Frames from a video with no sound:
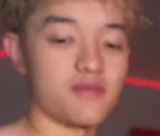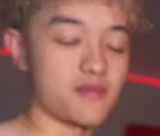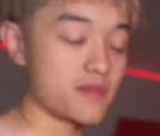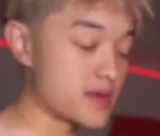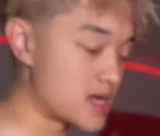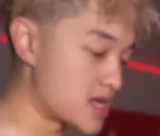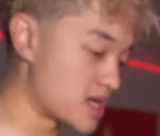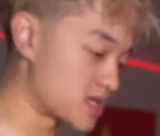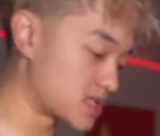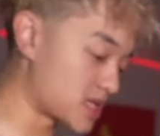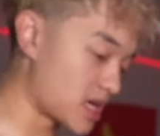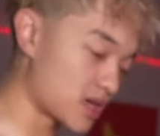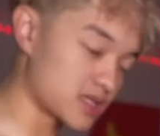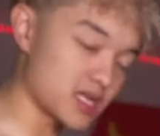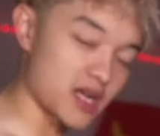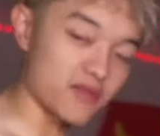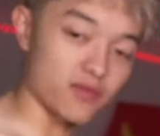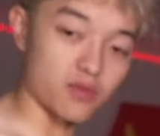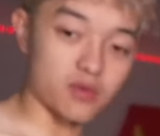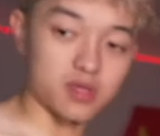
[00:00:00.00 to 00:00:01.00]
Man, shout out to
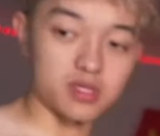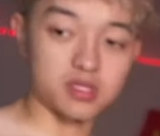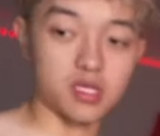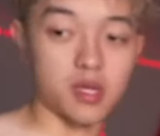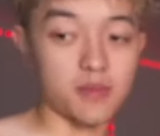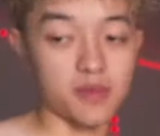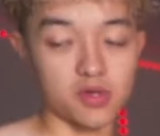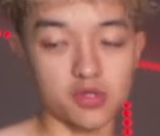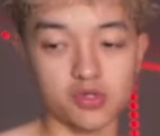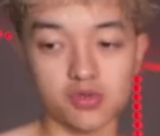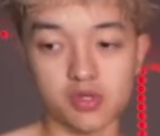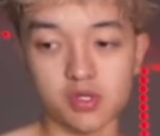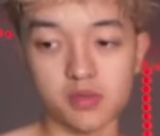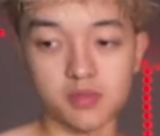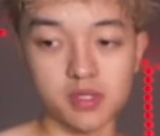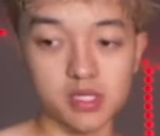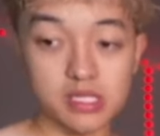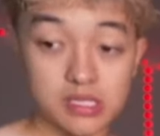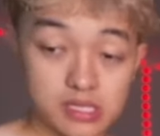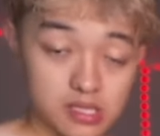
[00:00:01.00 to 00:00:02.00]
everyone that came on stream
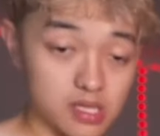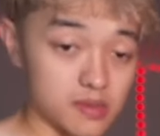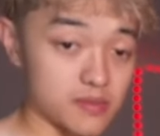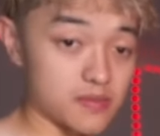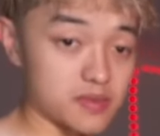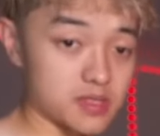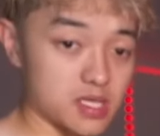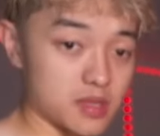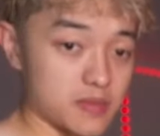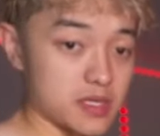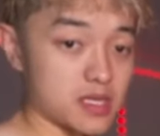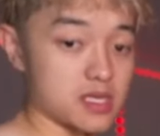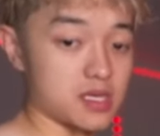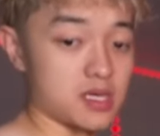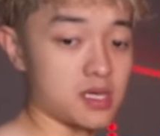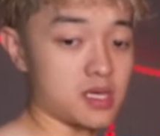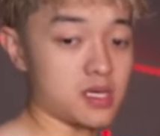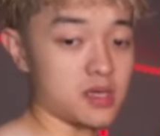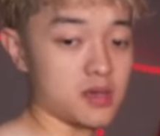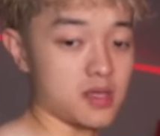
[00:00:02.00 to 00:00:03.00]
this
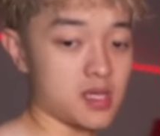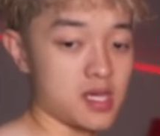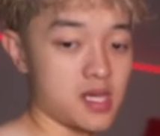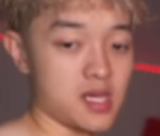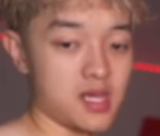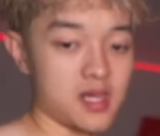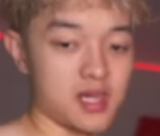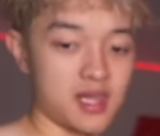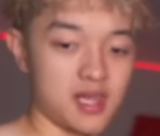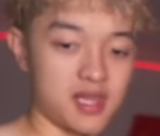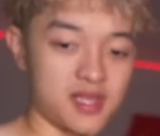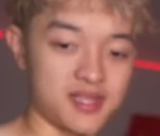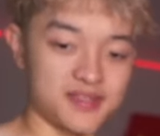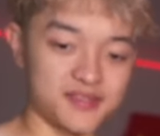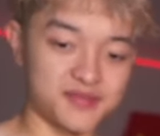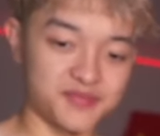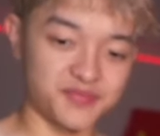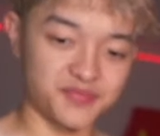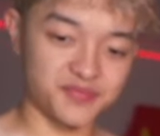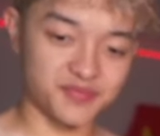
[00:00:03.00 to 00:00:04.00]
subathon.
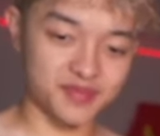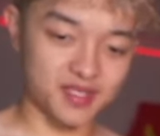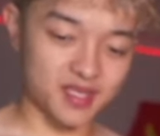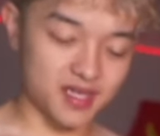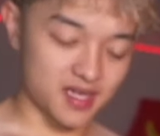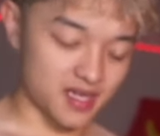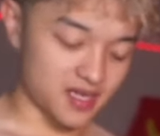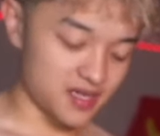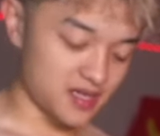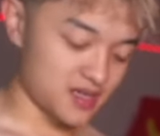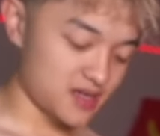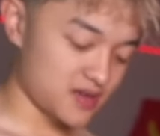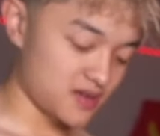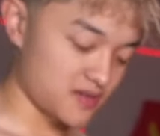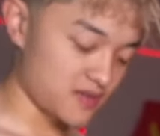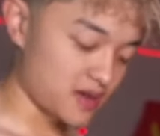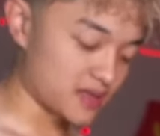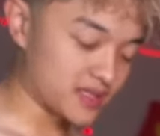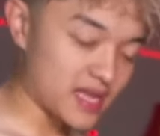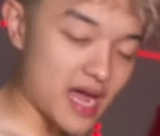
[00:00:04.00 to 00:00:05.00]
Uh,
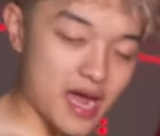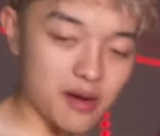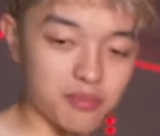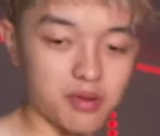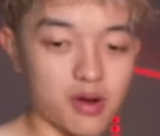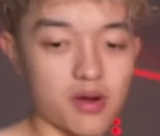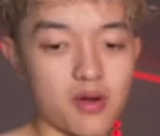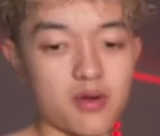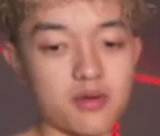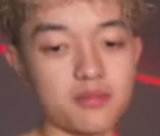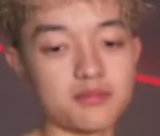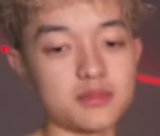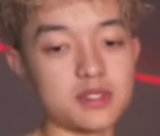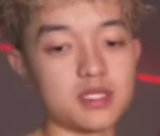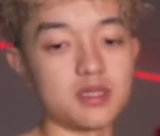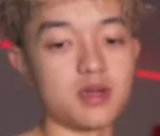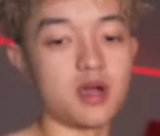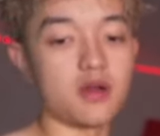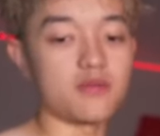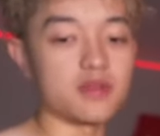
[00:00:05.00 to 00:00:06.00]
Adapt, bro.
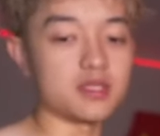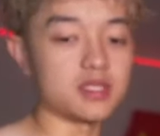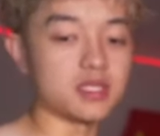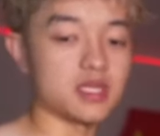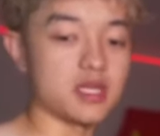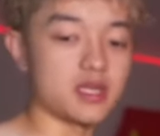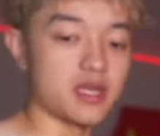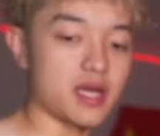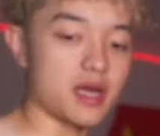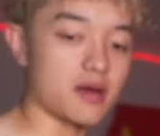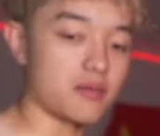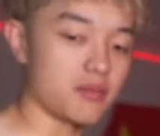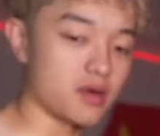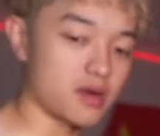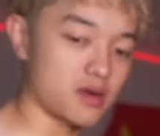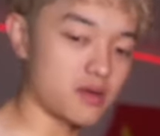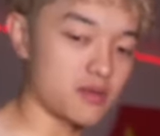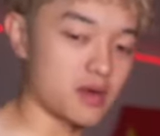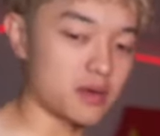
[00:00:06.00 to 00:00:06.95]
Obviously, Adapt, bro.